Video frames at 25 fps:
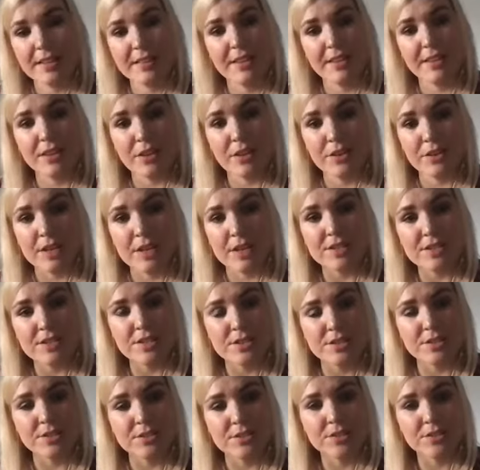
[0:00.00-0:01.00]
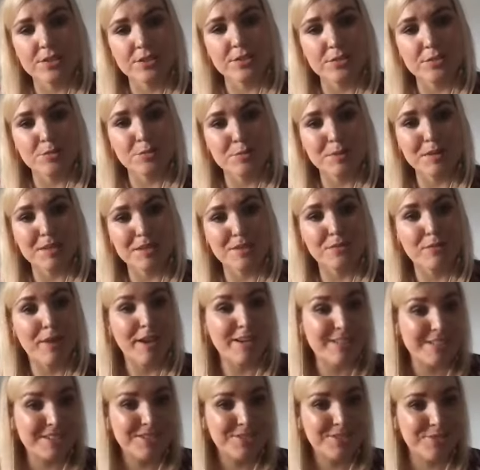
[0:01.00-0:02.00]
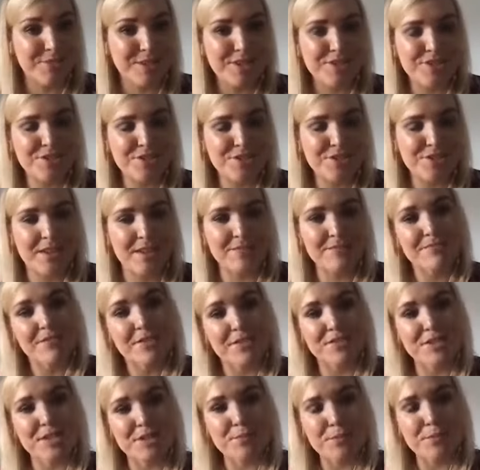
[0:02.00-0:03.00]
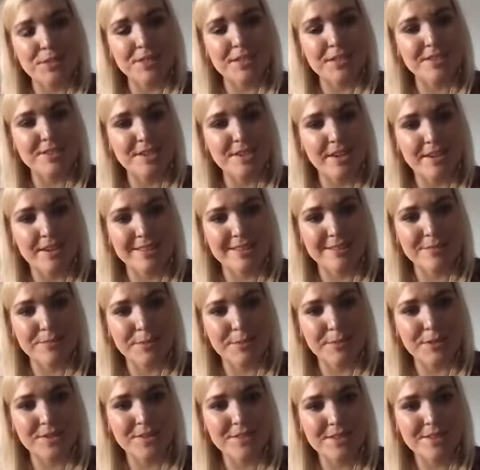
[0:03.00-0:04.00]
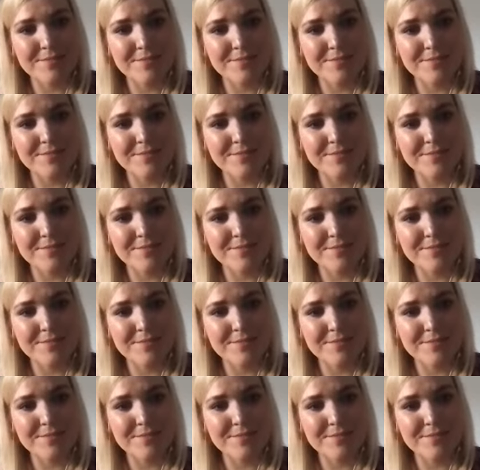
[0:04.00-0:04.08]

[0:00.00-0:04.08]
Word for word: that you need to do to be ready to reach that fifteen percent target and beyond?